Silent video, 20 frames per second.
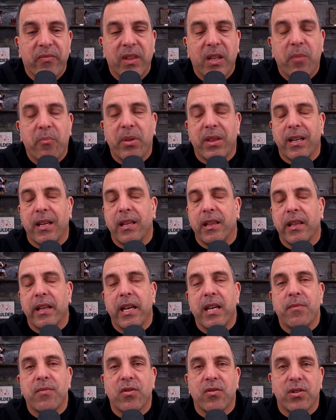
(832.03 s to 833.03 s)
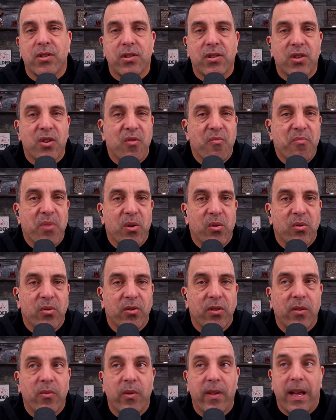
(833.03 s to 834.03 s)
but the claims are just so
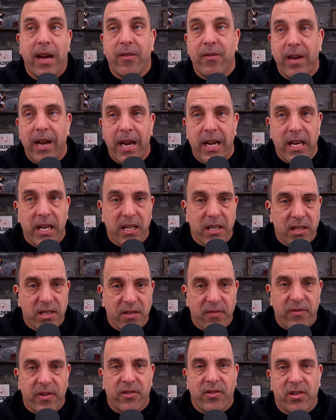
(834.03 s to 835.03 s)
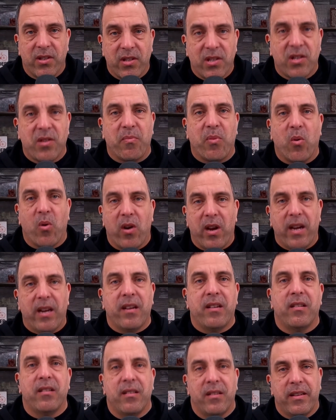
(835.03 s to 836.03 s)
bold without any sufficient
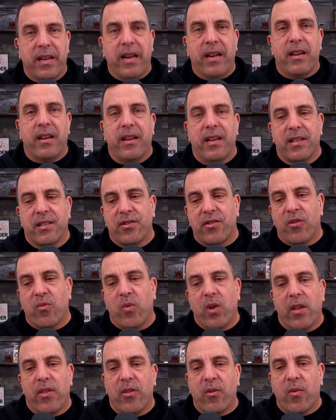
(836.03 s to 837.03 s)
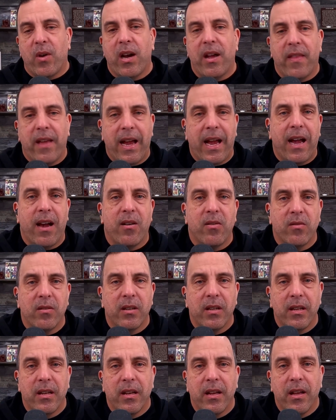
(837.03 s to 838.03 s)
supporting data as to the what, the why, the how,
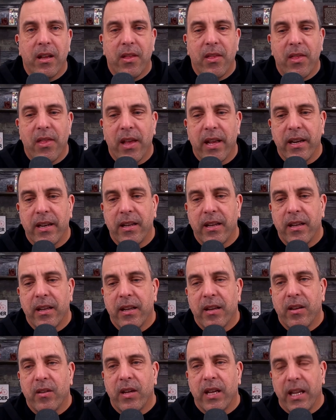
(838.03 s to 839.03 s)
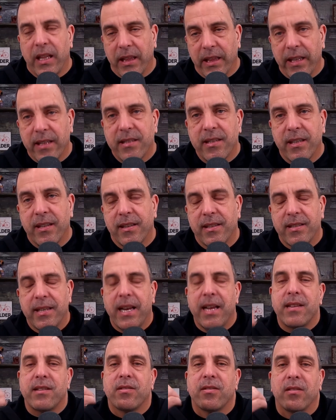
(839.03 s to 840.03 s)
that in listening to this
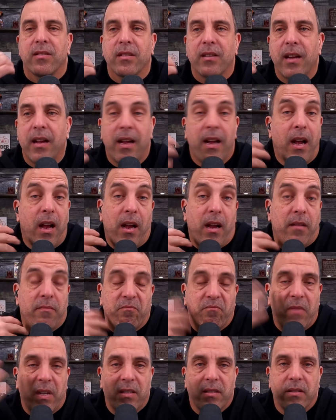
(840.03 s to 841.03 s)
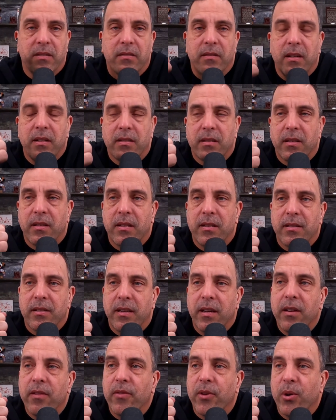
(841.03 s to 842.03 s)
answer, as an
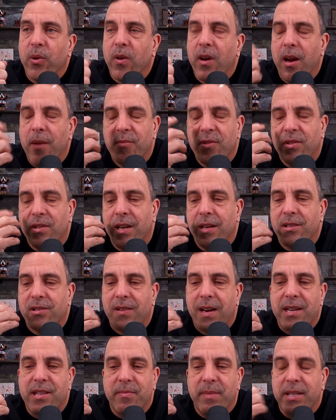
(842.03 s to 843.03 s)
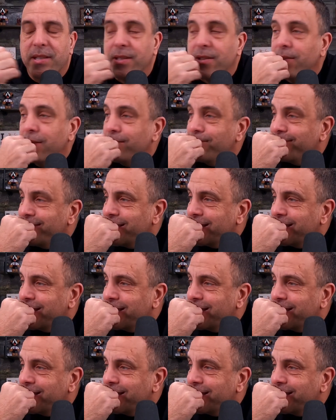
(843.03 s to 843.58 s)
interviewer, I'm just kind of scratching my chin going,